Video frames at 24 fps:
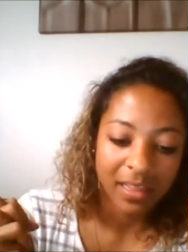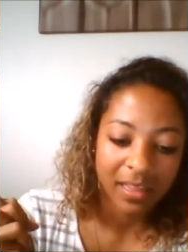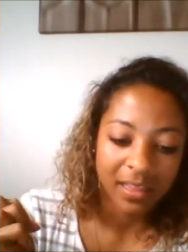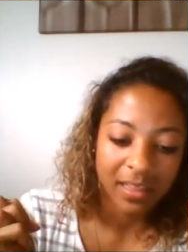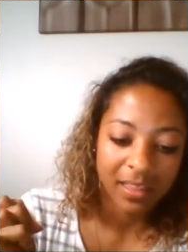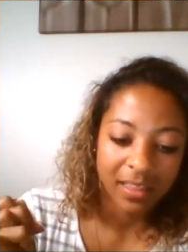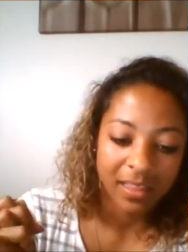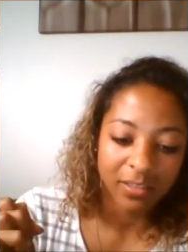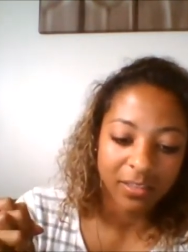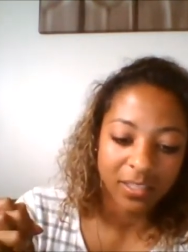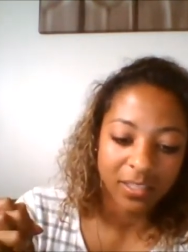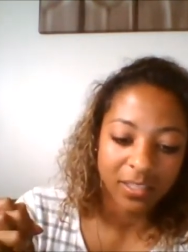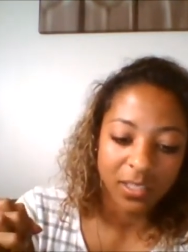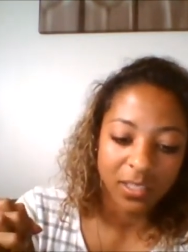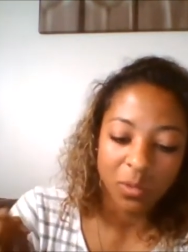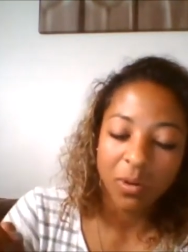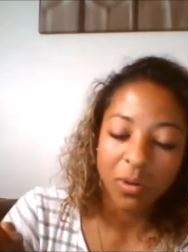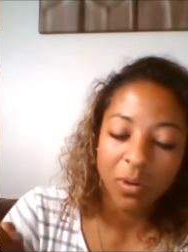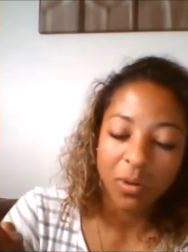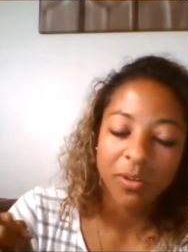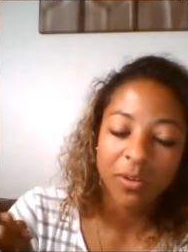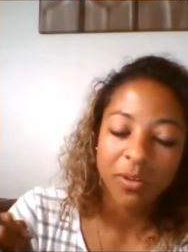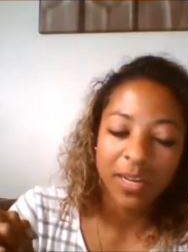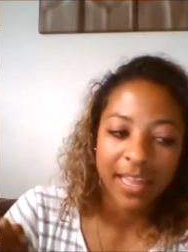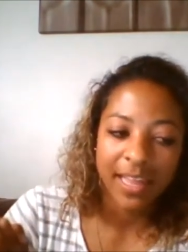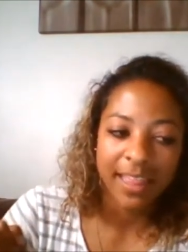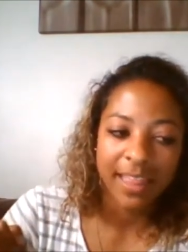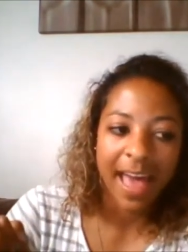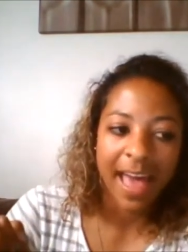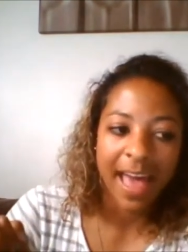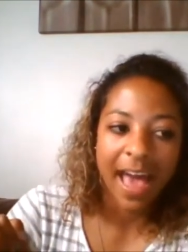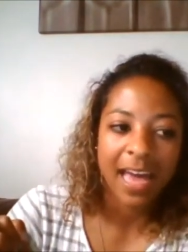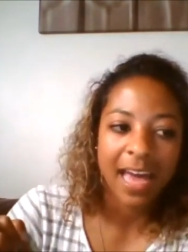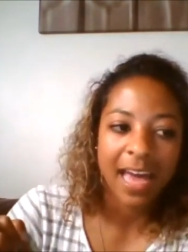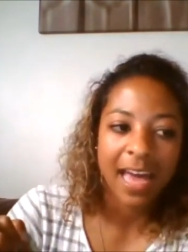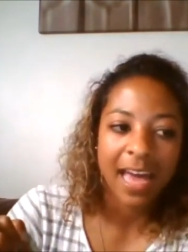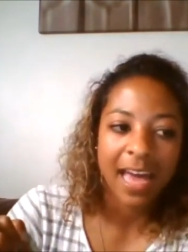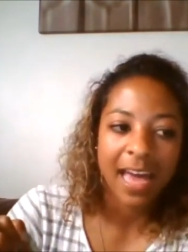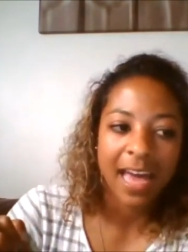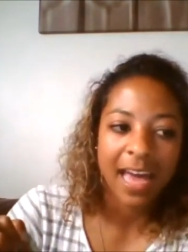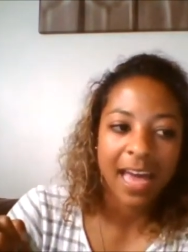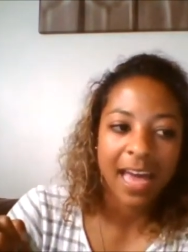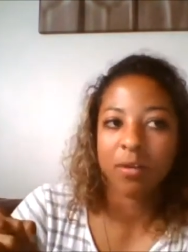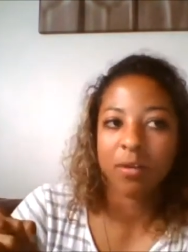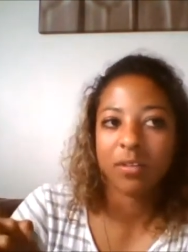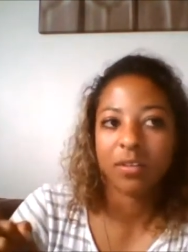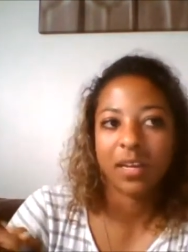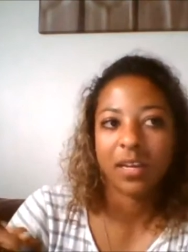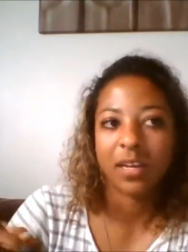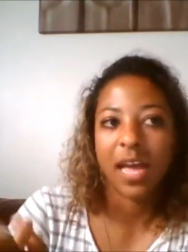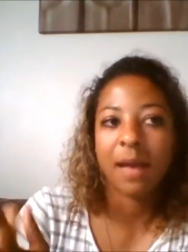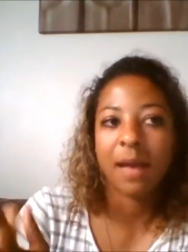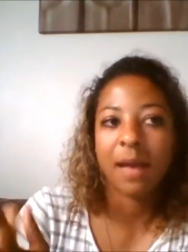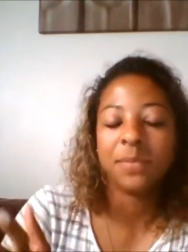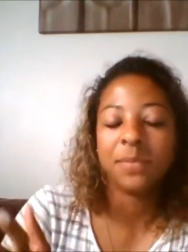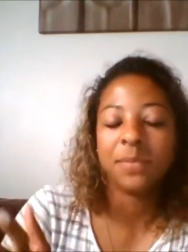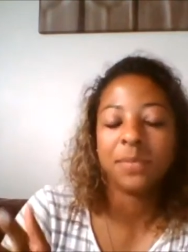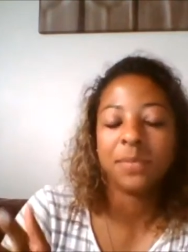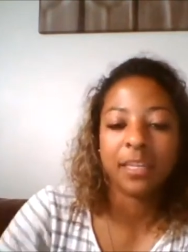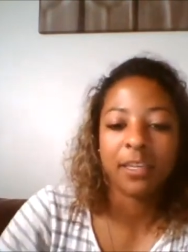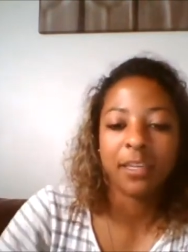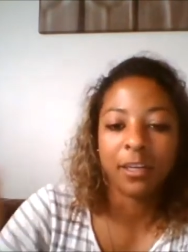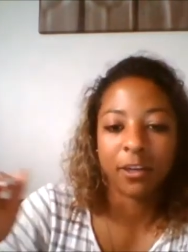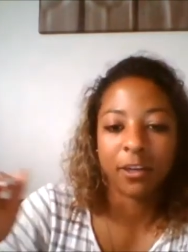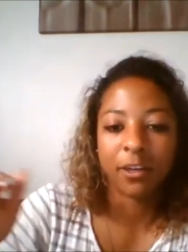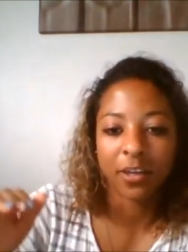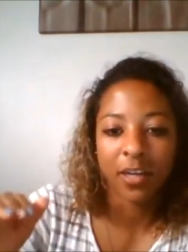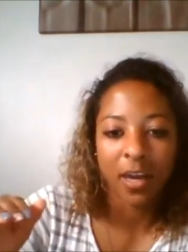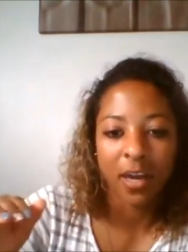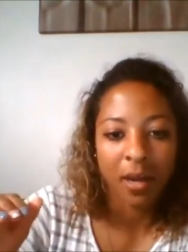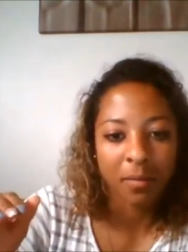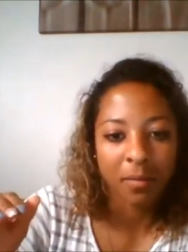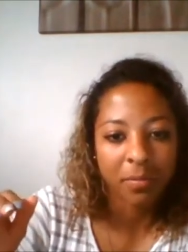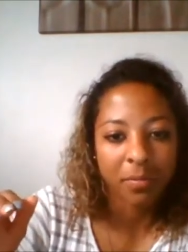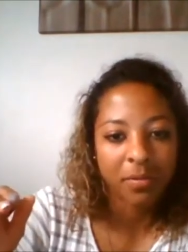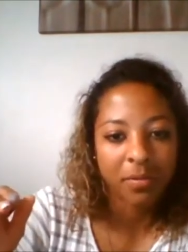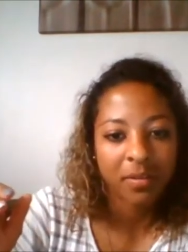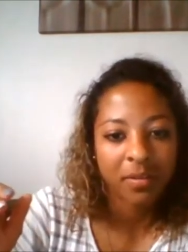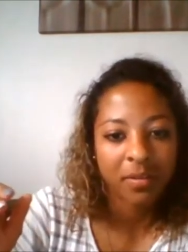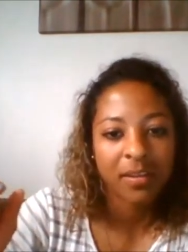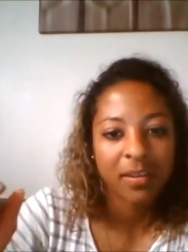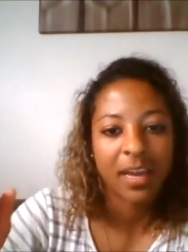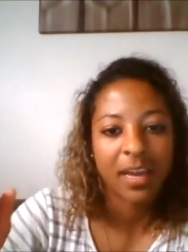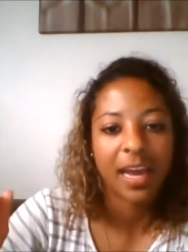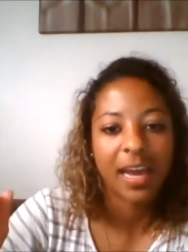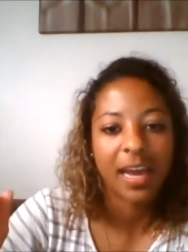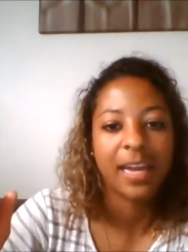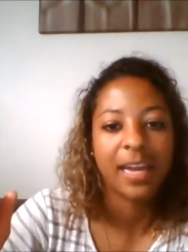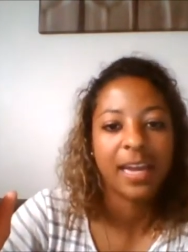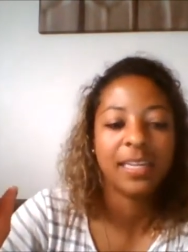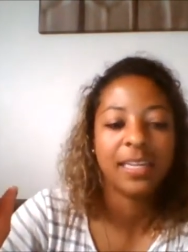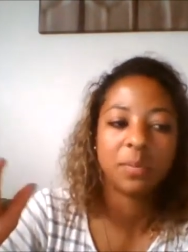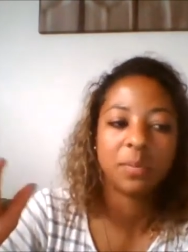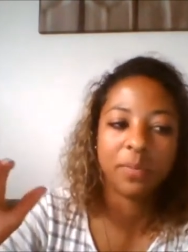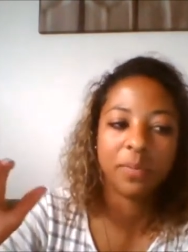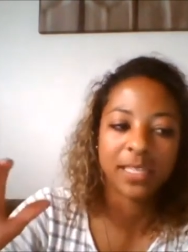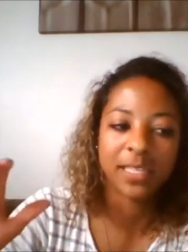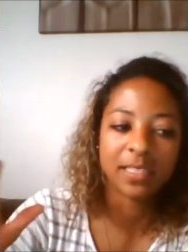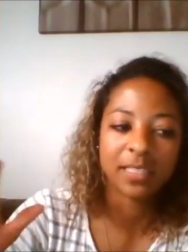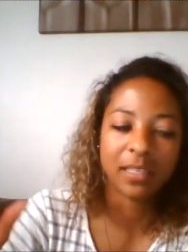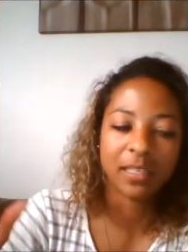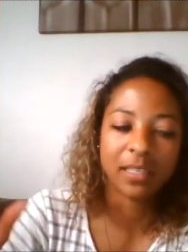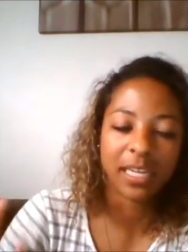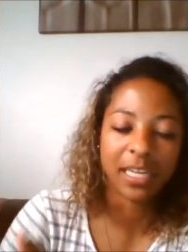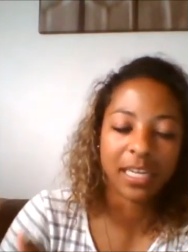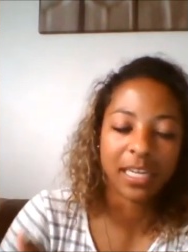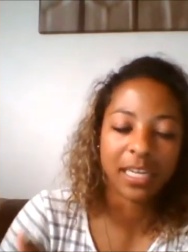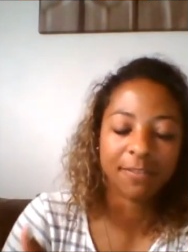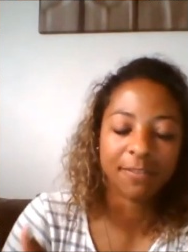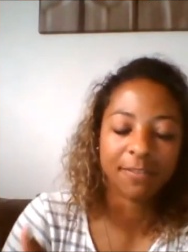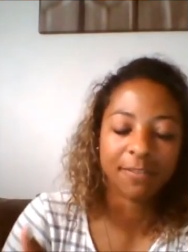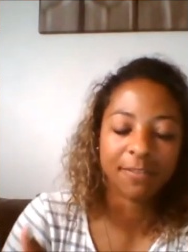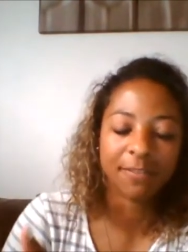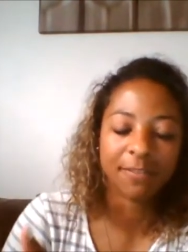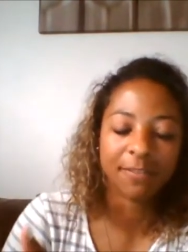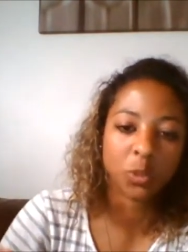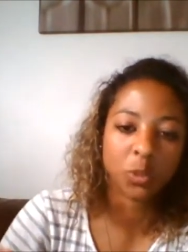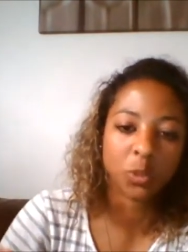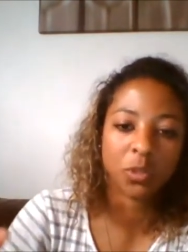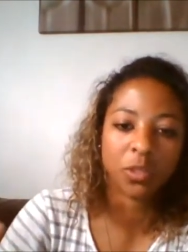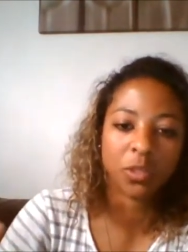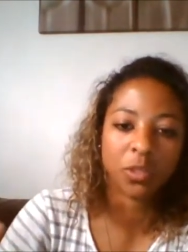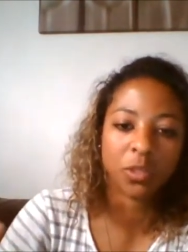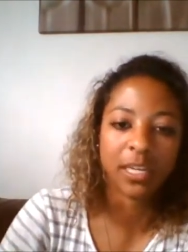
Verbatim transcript: there's a quote in that about emptying your cup, and it's basically gives the visual.